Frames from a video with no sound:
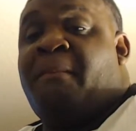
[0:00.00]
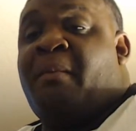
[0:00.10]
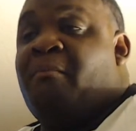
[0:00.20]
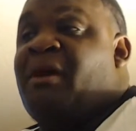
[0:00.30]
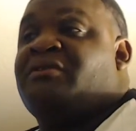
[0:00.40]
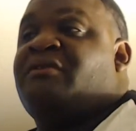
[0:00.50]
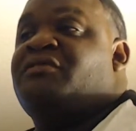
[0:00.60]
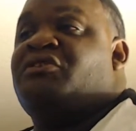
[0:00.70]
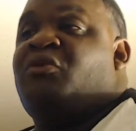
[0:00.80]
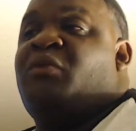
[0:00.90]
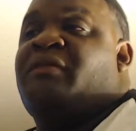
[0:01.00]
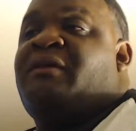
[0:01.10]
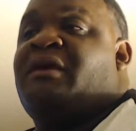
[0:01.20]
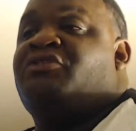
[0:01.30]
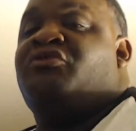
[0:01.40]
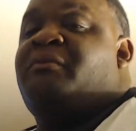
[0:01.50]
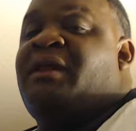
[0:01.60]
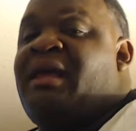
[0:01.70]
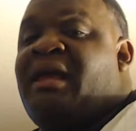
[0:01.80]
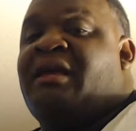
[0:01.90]
Microsoft just do one thing: shoot them in
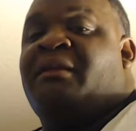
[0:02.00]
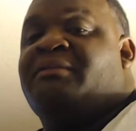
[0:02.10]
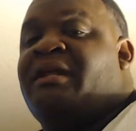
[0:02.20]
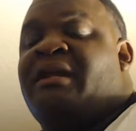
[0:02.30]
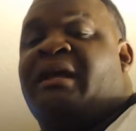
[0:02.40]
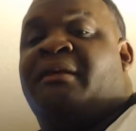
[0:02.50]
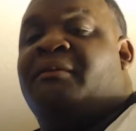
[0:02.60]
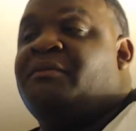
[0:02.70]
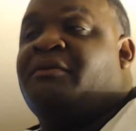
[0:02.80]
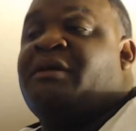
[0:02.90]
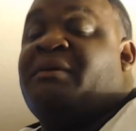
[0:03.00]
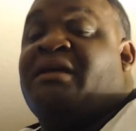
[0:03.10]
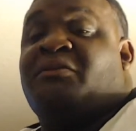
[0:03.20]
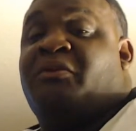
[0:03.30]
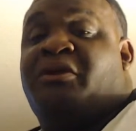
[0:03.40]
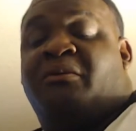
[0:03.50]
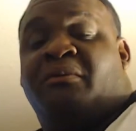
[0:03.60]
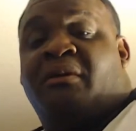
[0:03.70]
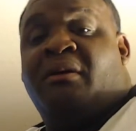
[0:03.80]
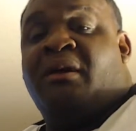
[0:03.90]
the head, kill them till they dead. That's the only type of games they want to do.
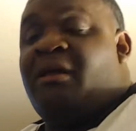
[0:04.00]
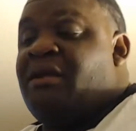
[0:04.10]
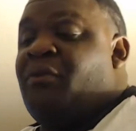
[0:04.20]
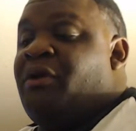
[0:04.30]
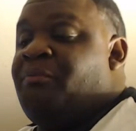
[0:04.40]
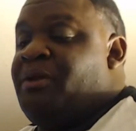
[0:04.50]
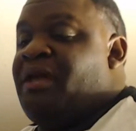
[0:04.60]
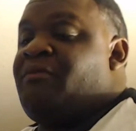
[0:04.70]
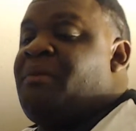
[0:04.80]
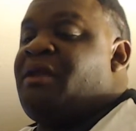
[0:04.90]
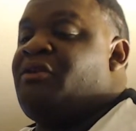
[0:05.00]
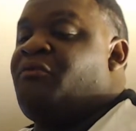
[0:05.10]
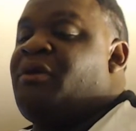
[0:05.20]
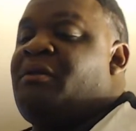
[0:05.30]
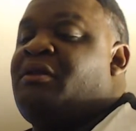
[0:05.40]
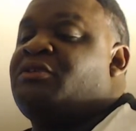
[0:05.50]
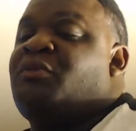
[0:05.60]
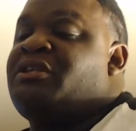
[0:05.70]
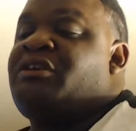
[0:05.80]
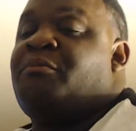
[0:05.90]
They want to put everybody in the ring and just
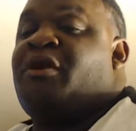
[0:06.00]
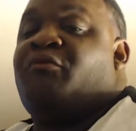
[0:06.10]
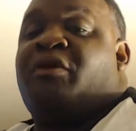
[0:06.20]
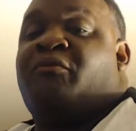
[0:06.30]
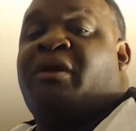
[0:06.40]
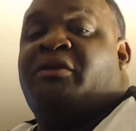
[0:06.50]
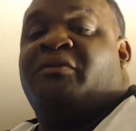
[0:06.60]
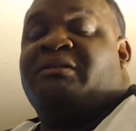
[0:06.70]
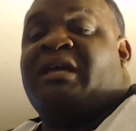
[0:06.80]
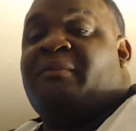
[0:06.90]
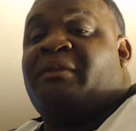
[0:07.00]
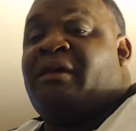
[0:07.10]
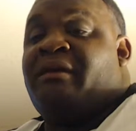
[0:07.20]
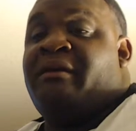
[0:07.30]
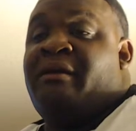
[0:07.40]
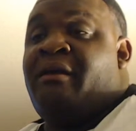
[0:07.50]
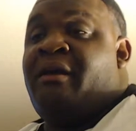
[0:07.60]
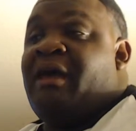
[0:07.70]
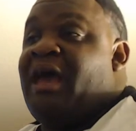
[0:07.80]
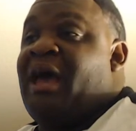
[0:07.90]
watch everybody run around and do the same thing.
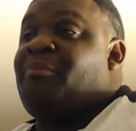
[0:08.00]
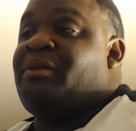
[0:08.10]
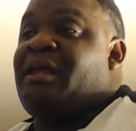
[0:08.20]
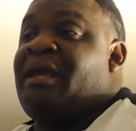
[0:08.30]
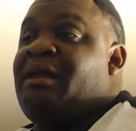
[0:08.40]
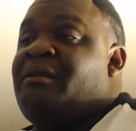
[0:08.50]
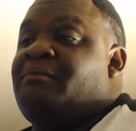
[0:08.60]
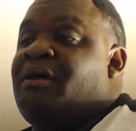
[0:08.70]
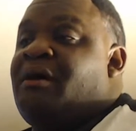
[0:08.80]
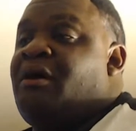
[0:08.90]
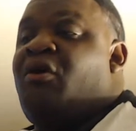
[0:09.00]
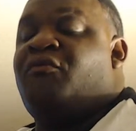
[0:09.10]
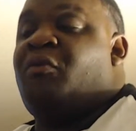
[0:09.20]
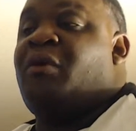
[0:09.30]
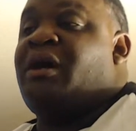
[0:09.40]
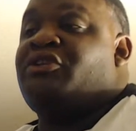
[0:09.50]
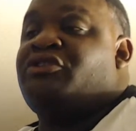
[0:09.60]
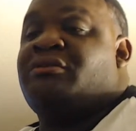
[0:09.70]
I played Overwatch.